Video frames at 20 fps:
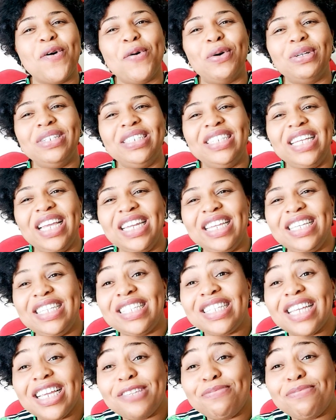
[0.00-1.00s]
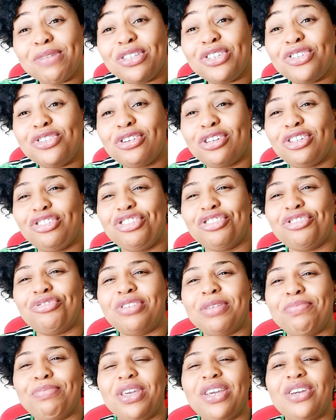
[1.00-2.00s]
or daily statement to your
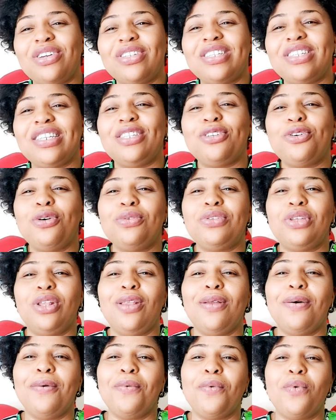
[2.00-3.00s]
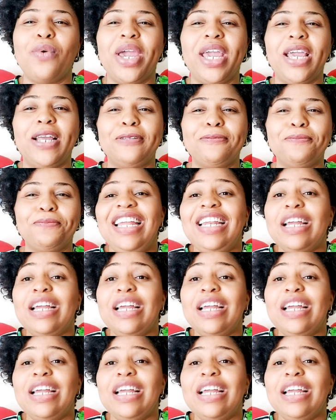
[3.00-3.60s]
children, because it goes a long way.